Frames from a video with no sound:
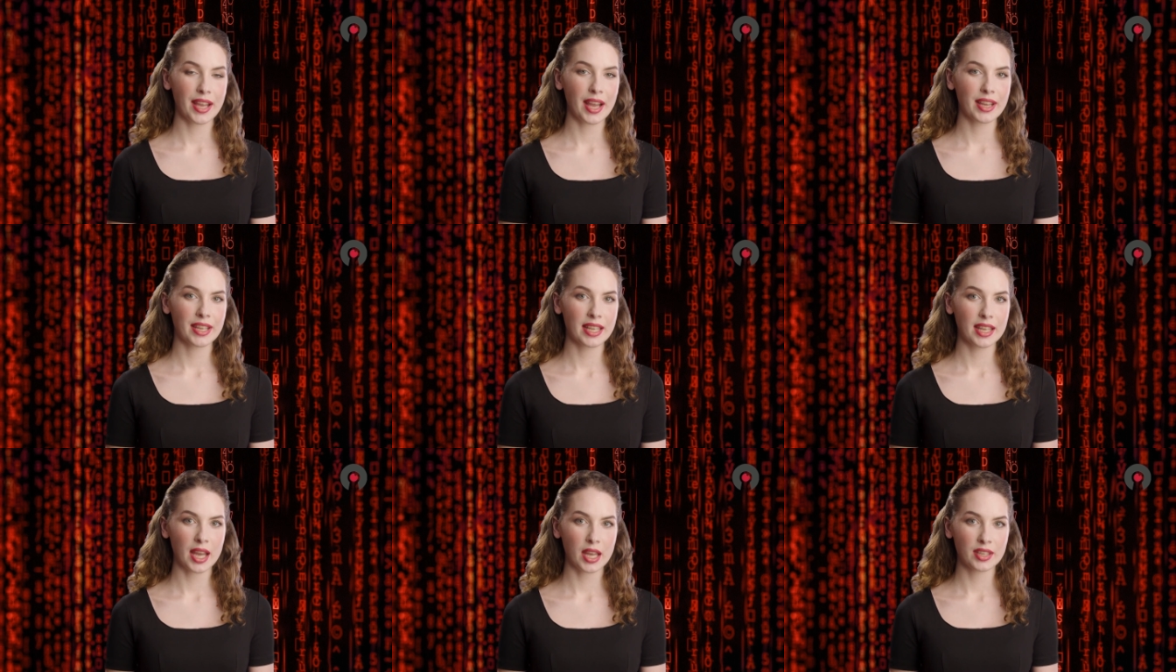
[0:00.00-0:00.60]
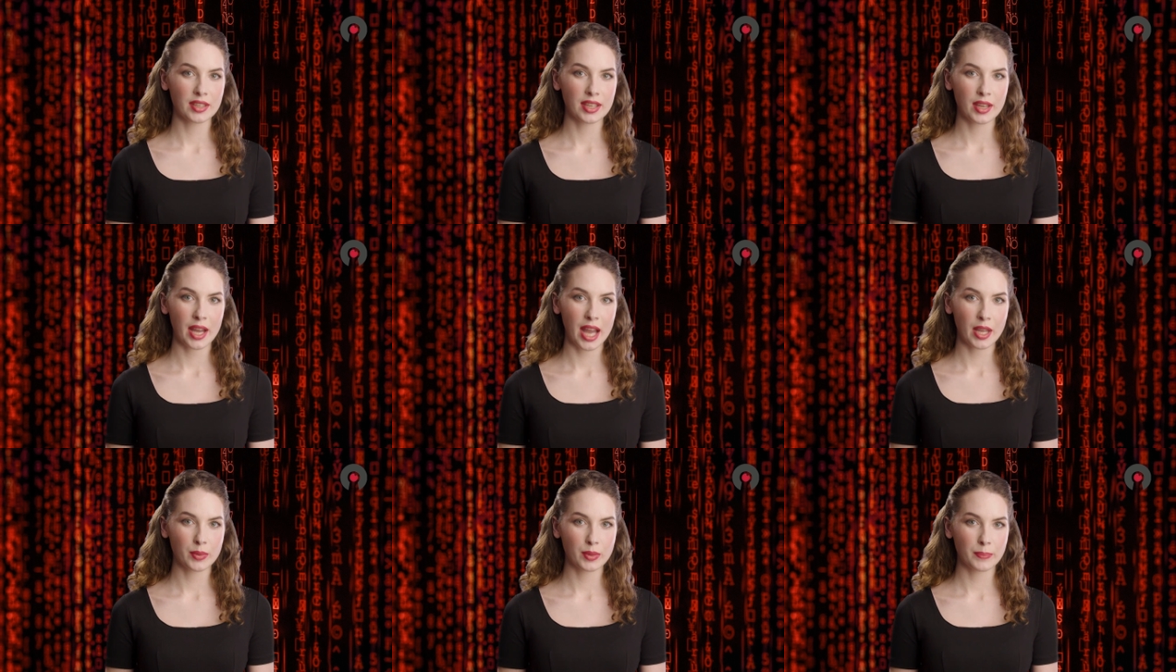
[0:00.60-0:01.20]
A I can
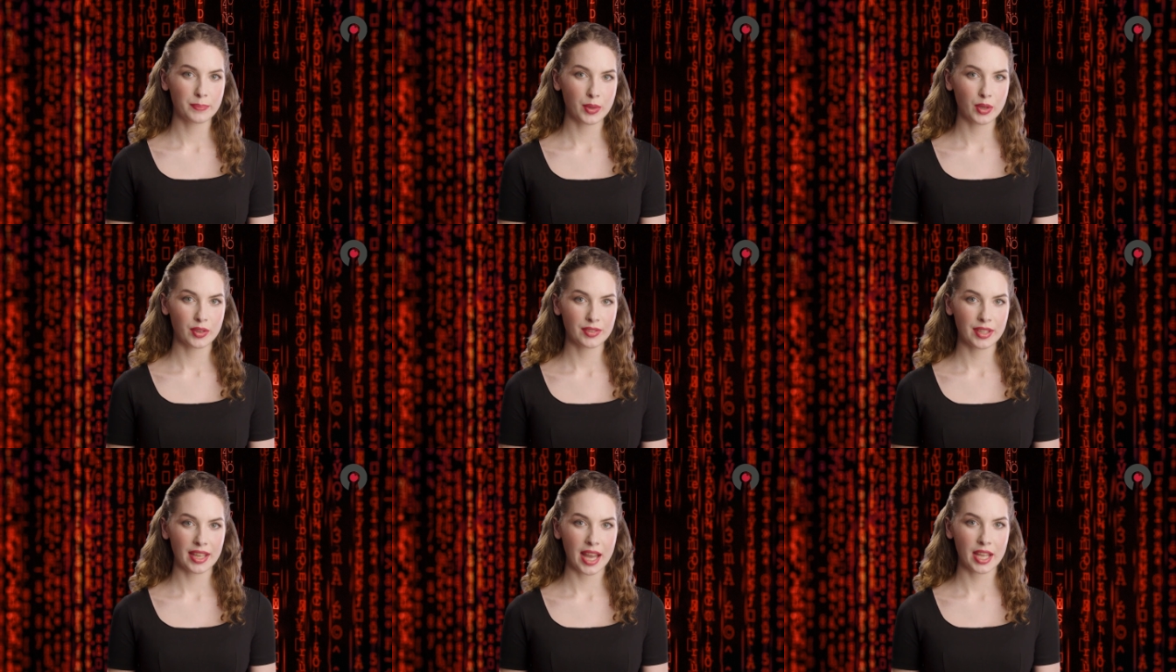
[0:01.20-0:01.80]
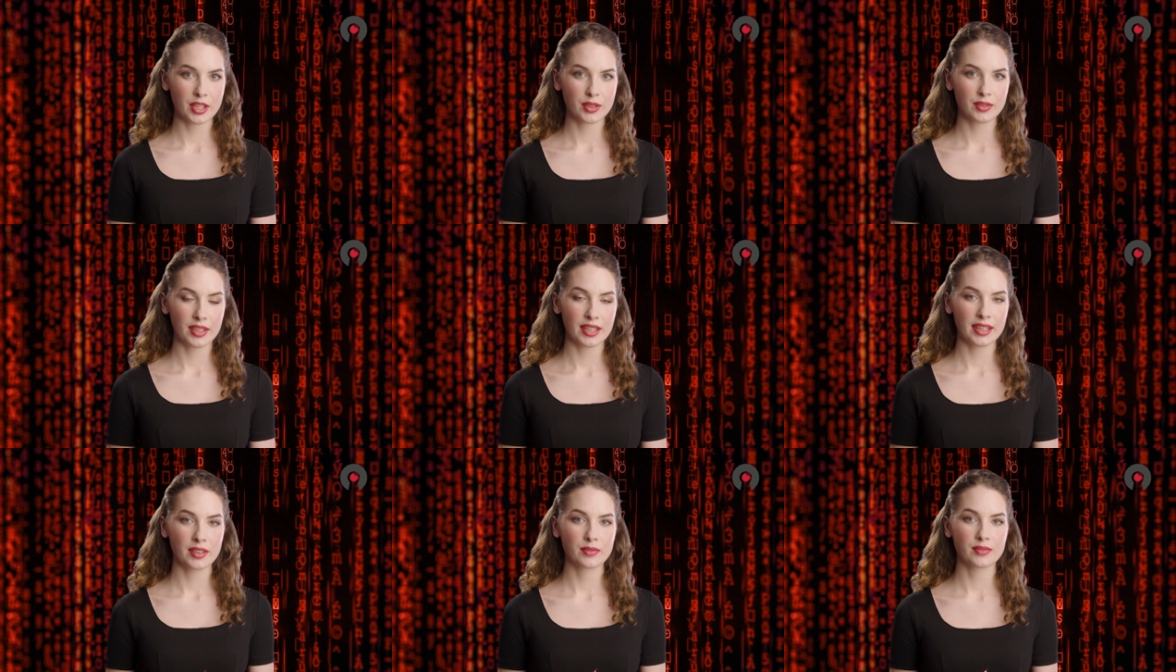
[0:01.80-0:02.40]
also help improve the
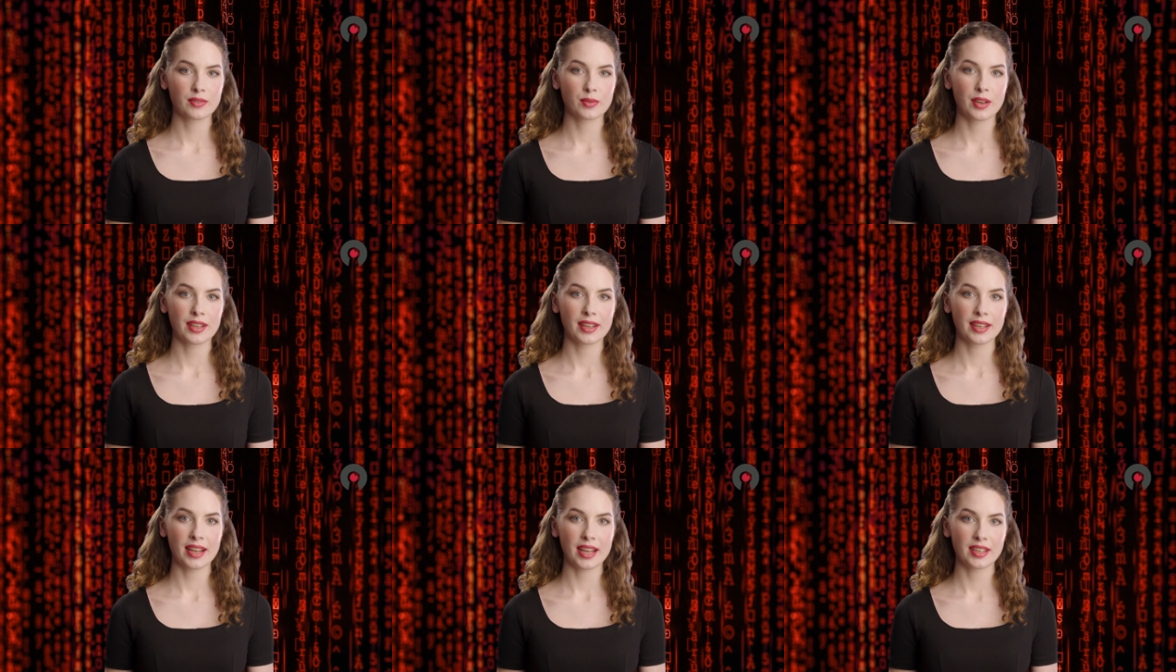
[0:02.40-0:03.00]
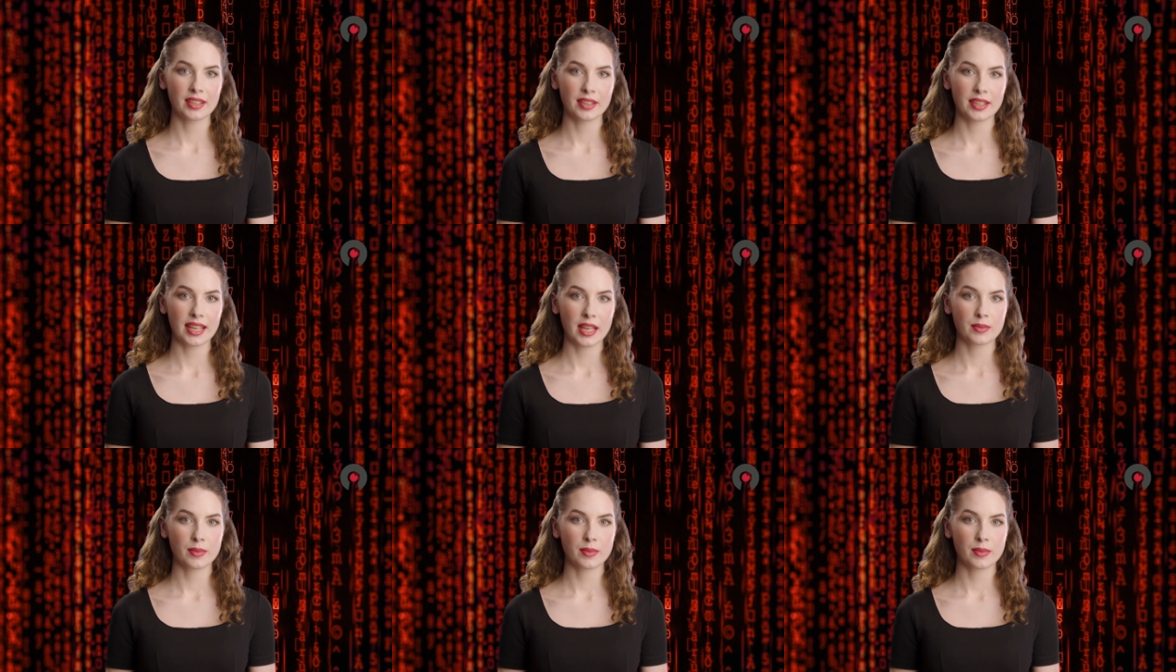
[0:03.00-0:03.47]
accuracy of threat detection